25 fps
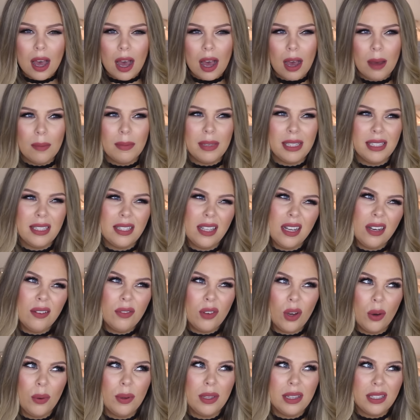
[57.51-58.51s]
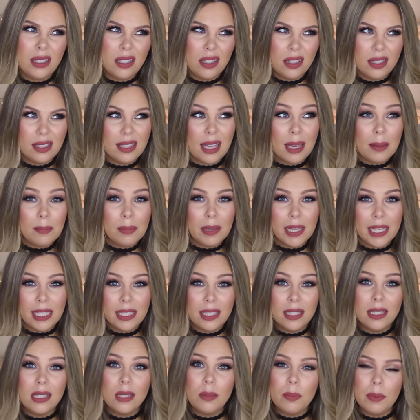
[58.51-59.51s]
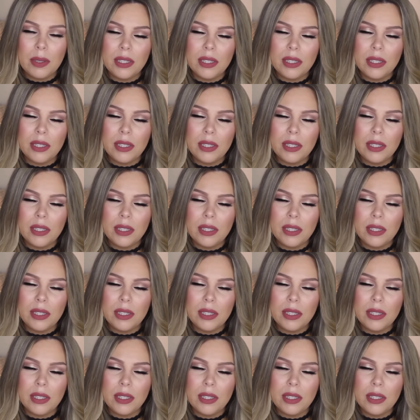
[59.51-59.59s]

instead of going to the same places.